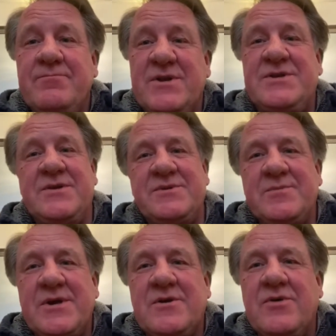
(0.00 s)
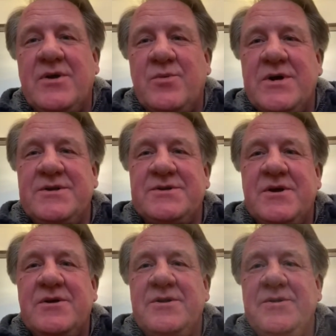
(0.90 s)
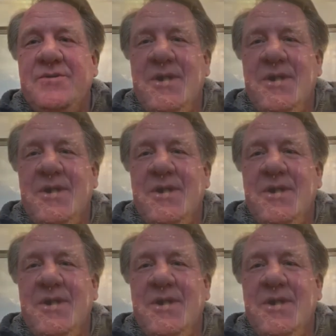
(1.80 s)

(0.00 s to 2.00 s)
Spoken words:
It seems to be a great way to start the new